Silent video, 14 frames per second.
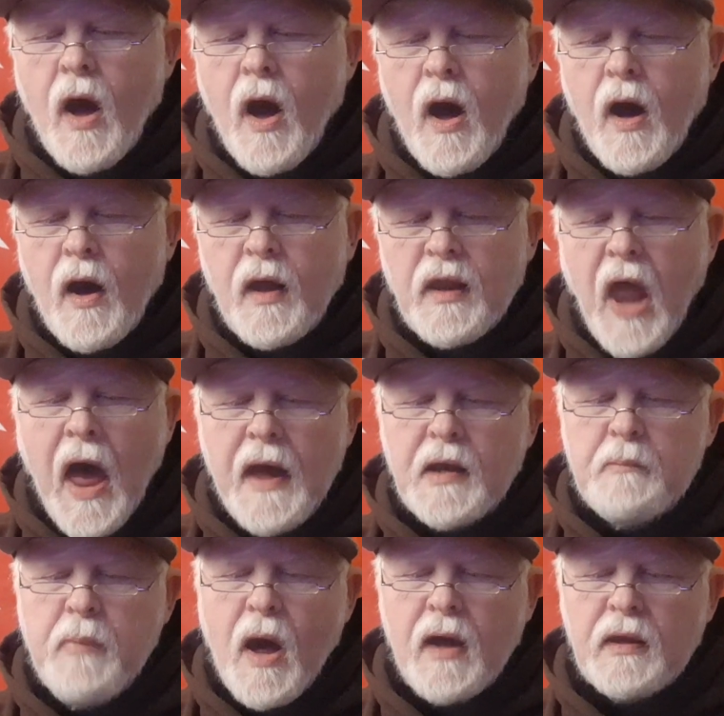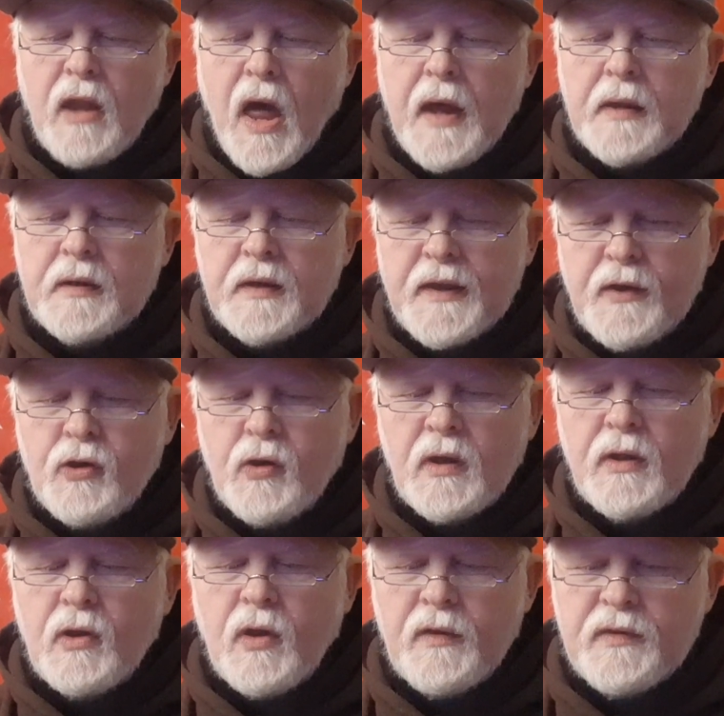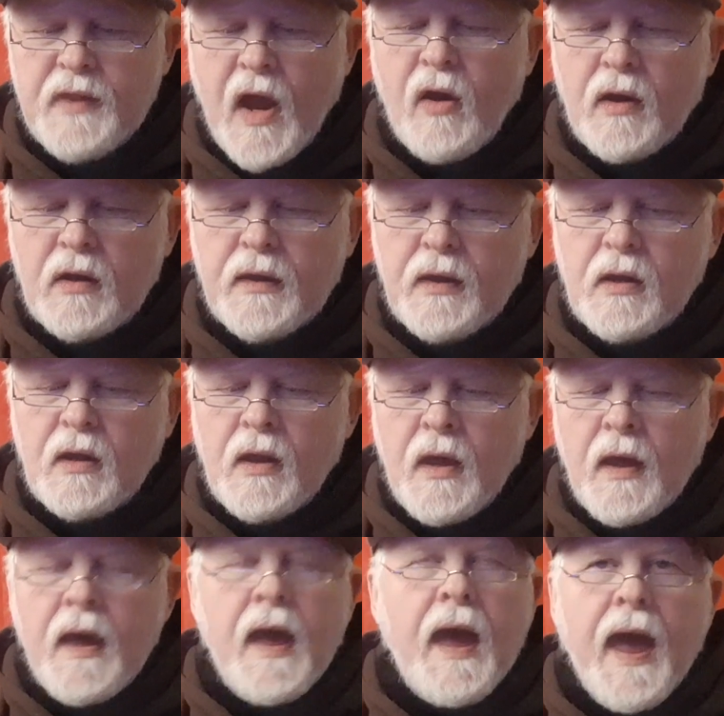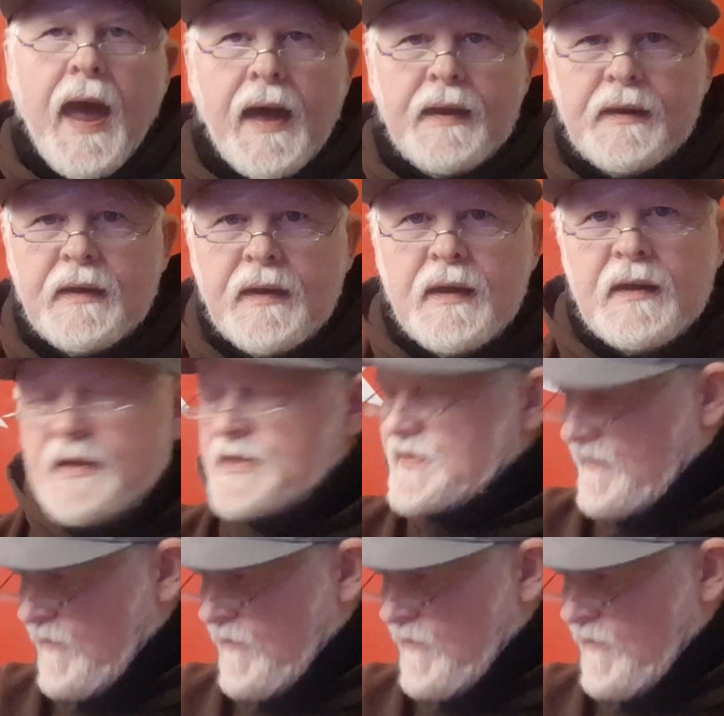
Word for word: uh, line upon line, here a little, there a little. And it is